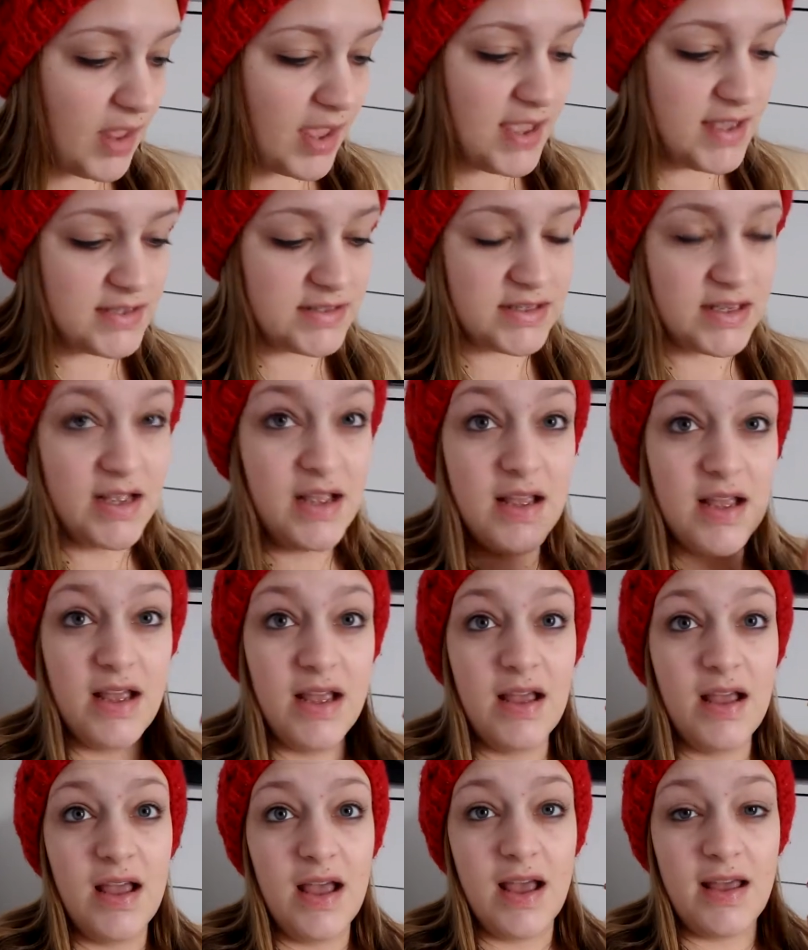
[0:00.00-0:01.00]
is
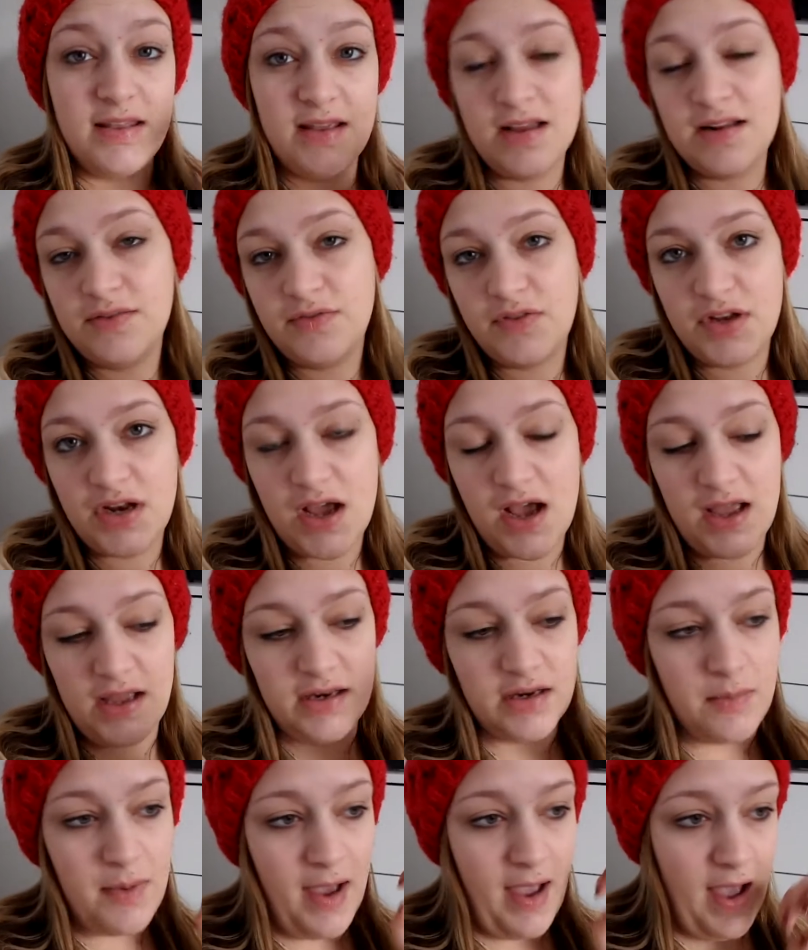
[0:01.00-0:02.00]
at the end of the
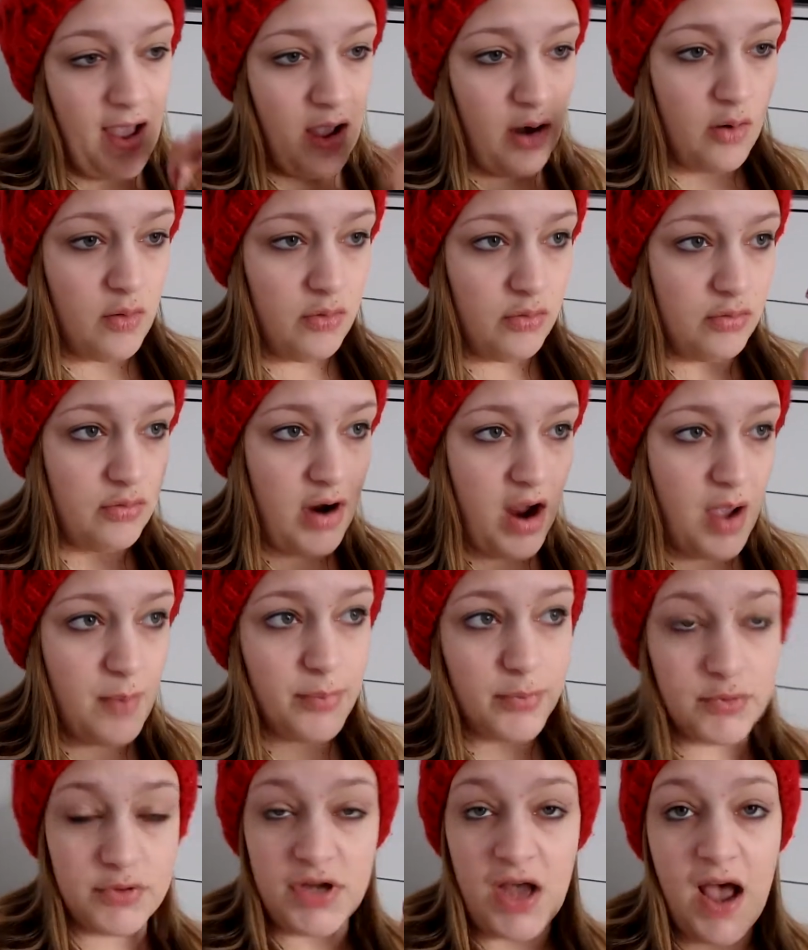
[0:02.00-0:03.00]
night no matter how
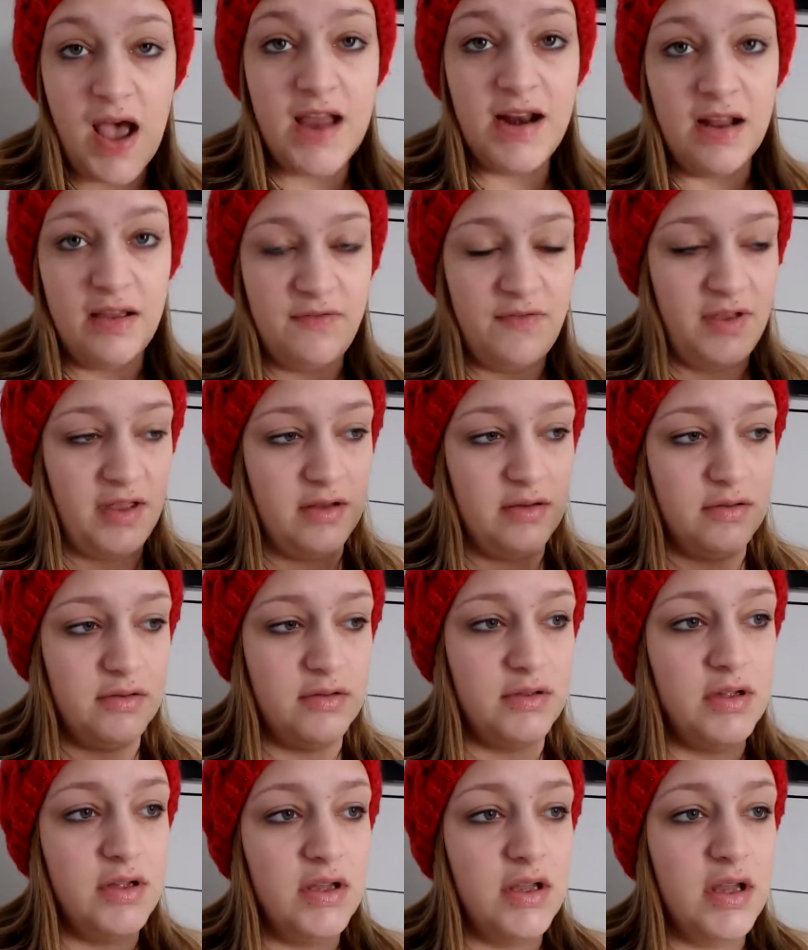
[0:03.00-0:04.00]
crap or tired I
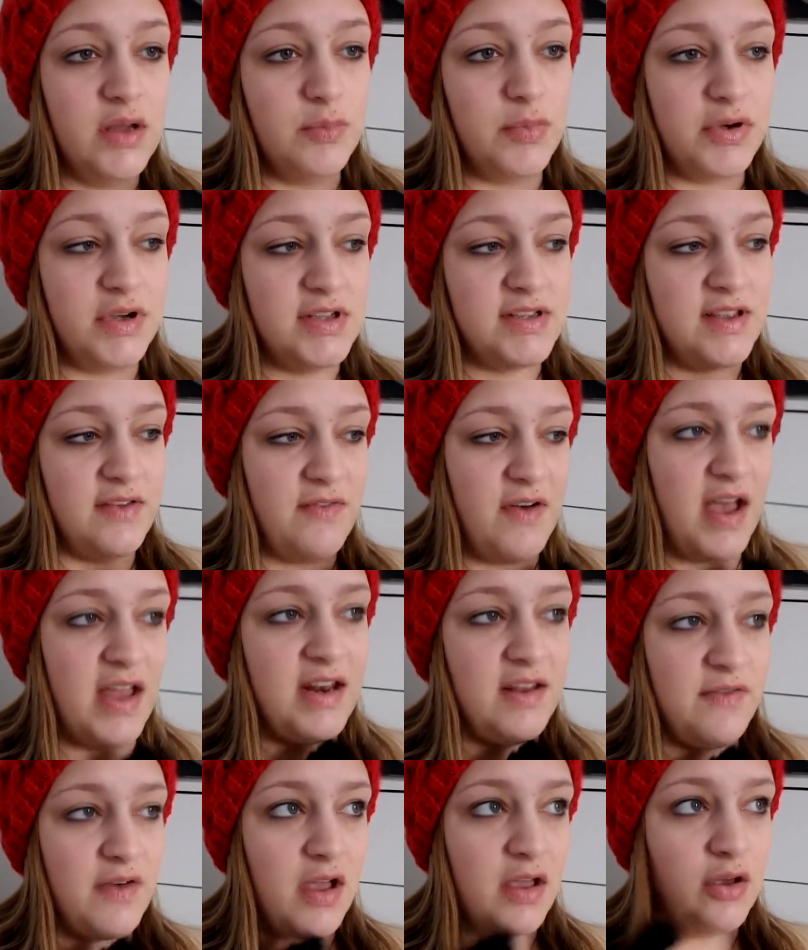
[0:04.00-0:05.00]
feel because I
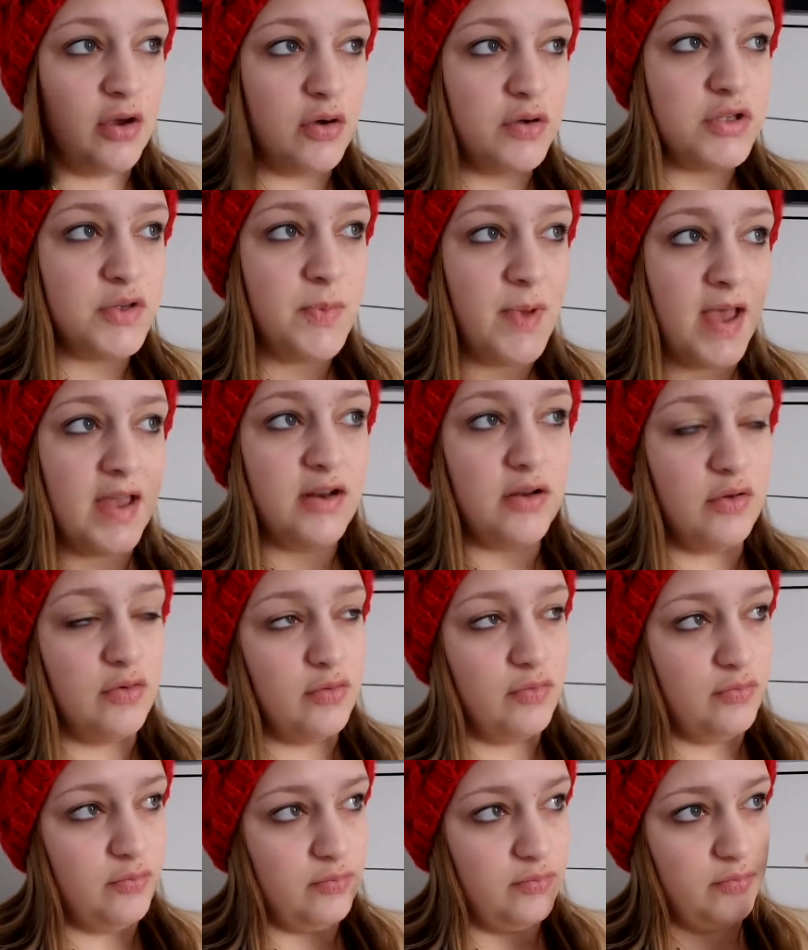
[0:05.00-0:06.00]
find if I go to bed
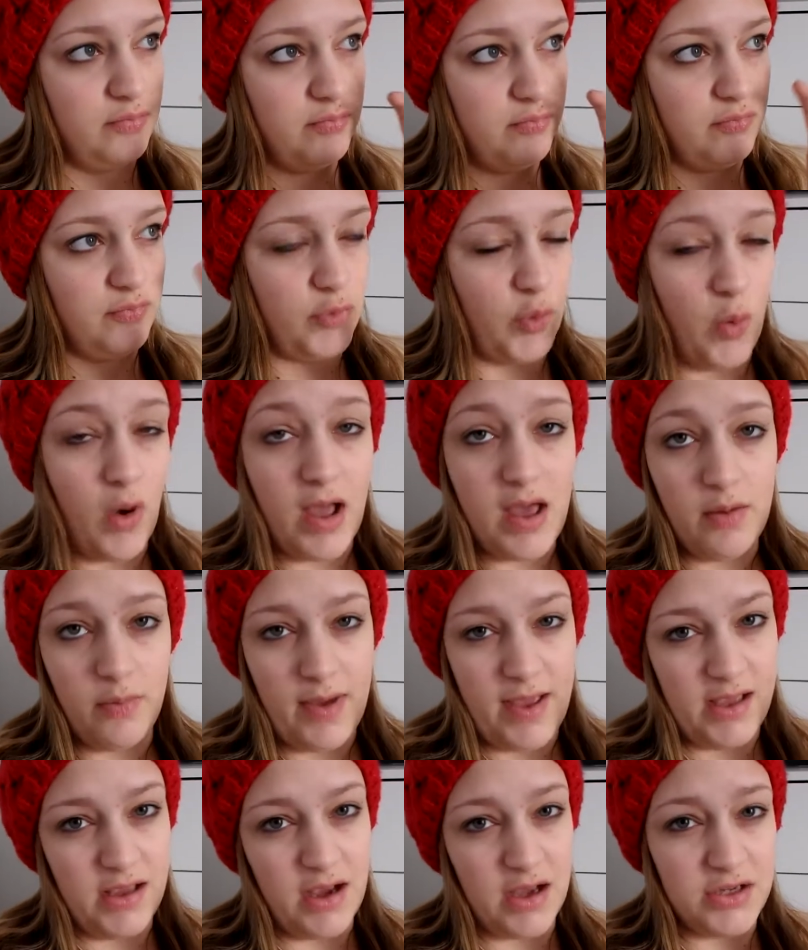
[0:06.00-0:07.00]
quite
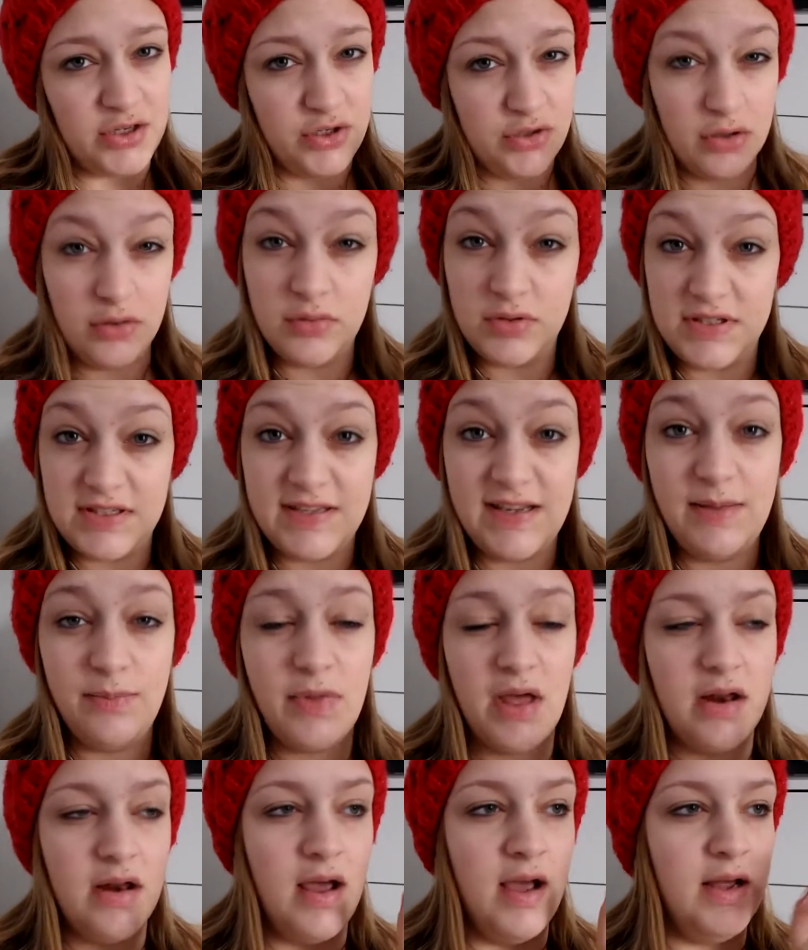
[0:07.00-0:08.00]
awake, I struggled to sleep
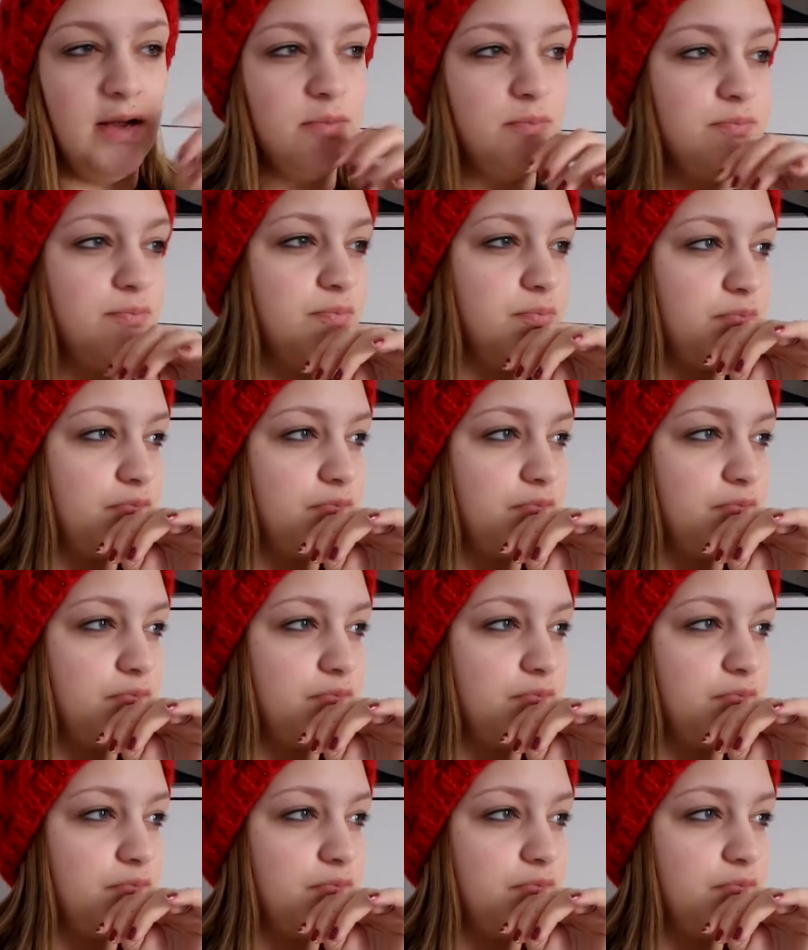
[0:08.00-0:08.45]
that night.